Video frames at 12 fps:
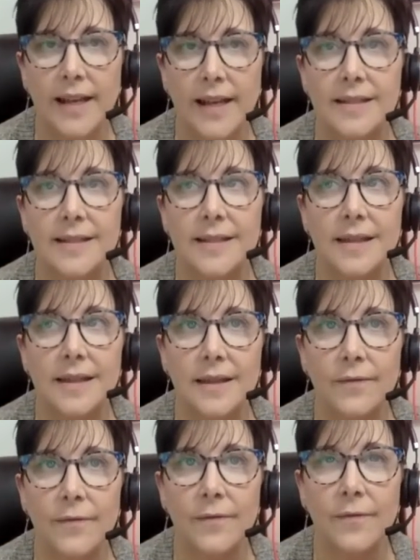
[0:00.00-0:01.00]
And the
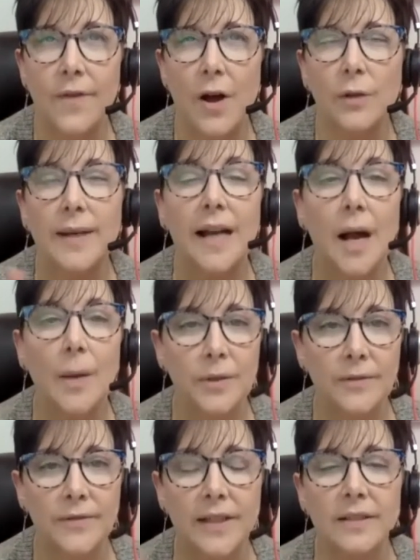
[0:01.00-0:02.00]
following couple
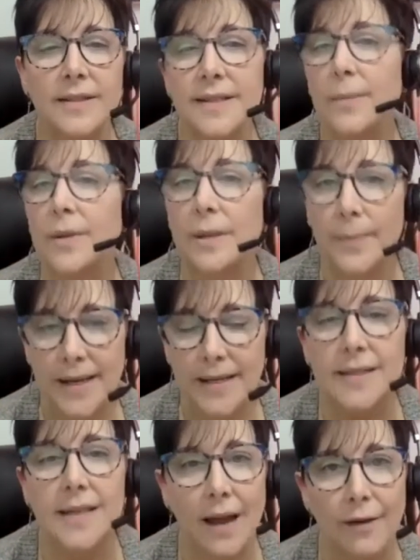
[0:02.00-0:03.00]
of years, some of the best
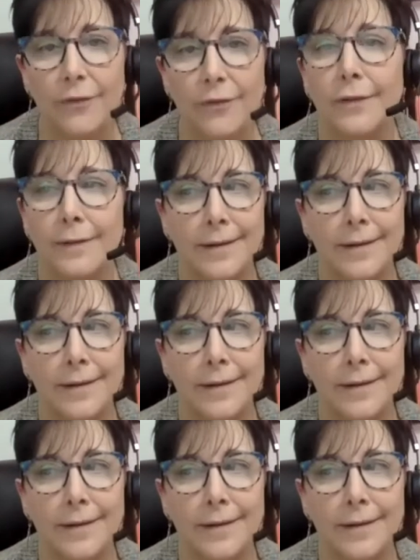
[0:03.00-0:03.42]
staff